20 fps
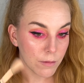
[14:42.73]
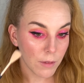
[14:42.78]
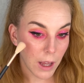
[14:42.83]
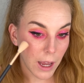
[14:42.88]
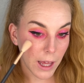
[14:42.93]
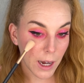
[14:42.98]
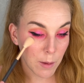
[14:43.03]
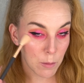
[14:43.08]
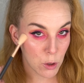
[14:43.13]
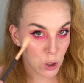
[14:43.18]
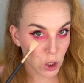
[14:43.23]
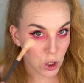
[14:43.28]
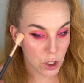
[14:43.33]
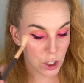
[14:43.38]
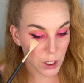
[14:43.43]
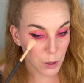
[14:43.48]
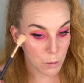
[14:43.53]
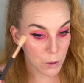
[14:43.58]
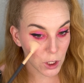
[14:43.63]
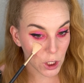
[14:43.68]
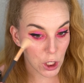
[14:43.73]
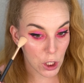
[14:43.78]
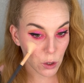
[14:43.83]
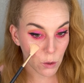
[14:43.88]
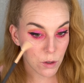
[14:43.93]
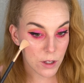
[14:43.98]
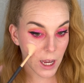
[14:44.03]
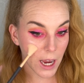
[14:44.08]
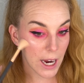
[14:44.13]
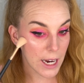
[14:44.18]
And I'm sure she would
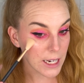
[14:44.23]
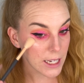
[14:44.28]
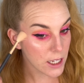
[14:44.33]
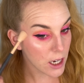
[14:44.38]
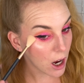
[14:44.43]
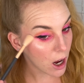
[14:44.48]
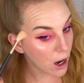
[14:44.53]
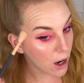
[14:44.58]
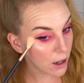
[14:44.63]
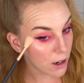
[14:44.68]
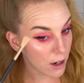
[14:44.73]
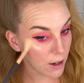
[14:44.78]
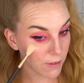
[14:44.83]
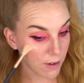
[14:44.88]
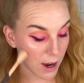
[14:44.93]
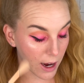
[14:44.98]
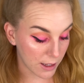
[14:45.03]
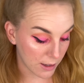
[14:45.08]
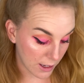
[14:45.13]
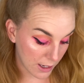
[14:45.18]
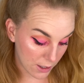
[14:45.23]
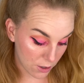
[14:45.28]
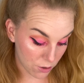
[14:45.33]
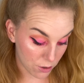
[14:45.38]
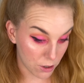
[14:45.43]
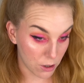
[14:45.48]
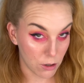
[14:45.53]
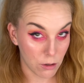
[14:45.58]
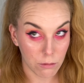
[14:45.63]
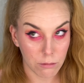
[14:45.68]
use a ton of highlighter
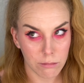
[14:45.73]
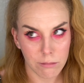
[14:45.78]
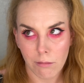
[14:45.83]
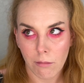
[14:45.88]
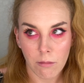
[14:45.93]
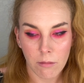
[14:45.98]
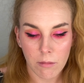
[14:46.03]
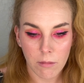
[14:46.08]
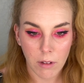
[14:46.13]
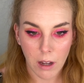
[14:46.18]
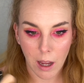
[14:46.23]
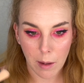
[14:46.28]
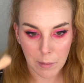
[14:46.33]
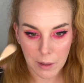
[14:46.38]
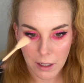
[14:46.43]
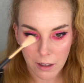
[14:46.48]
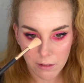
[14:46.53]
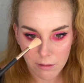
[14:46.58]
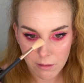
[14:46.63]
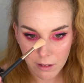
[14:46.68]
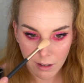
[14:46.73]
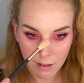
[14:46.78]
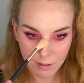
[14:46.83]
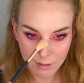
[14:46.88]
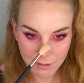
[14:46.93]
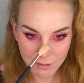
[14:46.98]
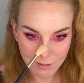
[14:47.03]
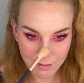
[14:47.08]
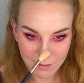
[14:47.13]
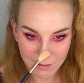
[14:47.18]
too. I mean,
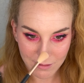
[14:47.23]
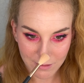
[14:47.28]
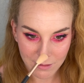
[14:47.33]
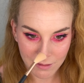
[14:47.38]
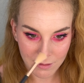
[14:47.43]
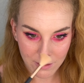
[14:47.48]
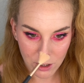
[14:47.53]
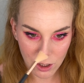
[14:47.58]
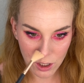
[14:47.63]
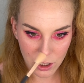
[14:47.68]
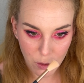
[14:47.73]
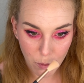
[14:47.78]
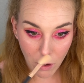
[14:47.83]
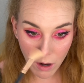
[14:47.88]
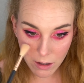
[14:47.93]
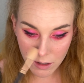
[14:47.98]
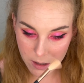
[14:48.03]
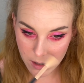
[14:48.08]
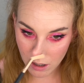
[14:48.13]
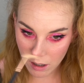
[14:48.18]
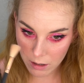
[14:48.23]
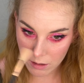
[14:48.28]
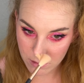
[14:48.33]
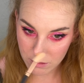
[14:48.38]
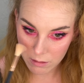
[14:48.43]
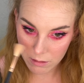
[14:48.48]
she's a rock star.